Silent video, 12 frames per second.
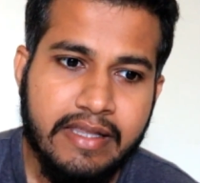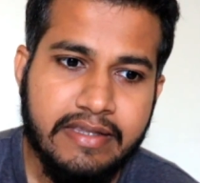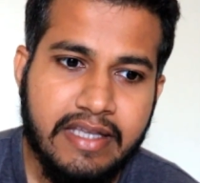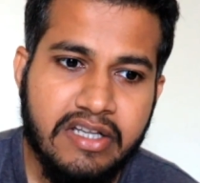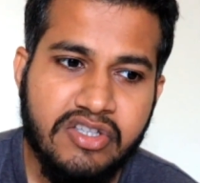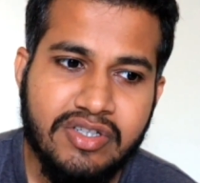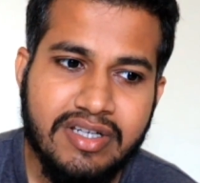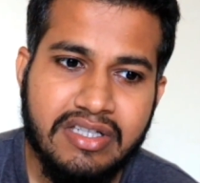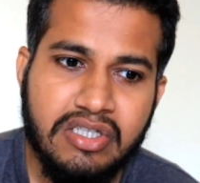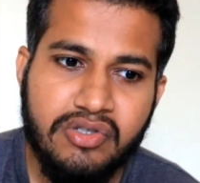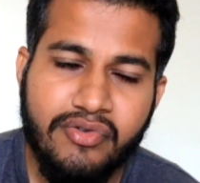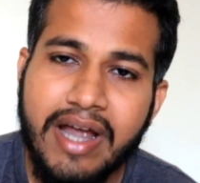then
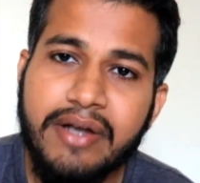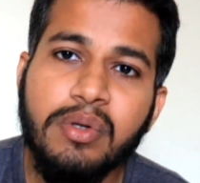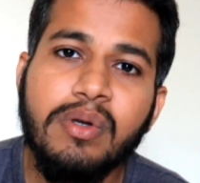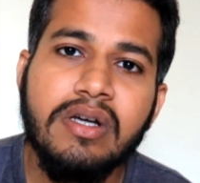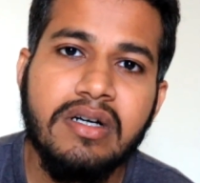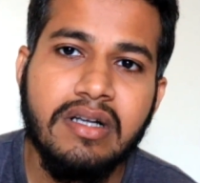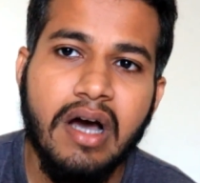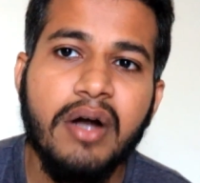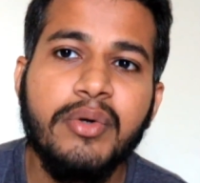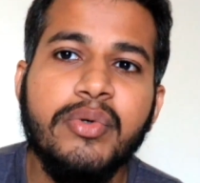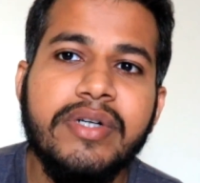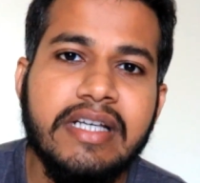just try to learn
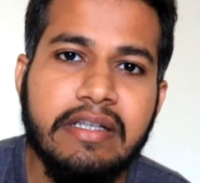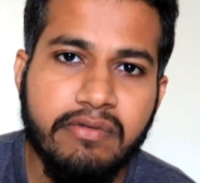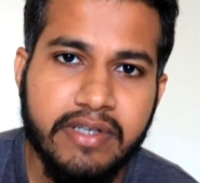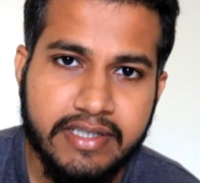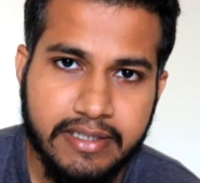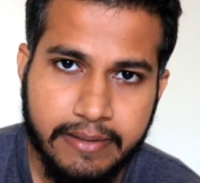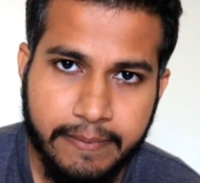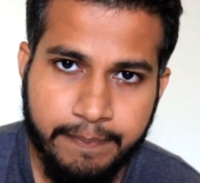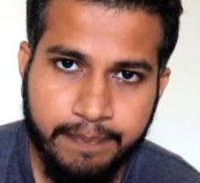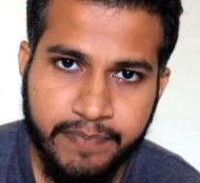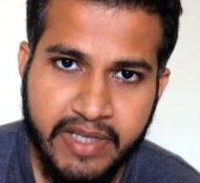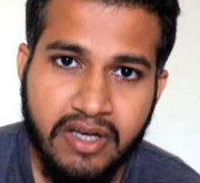how to deal with
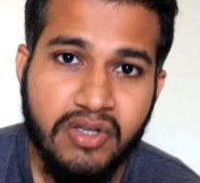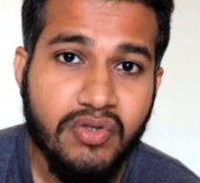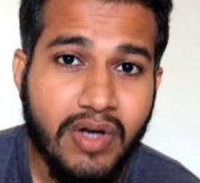it.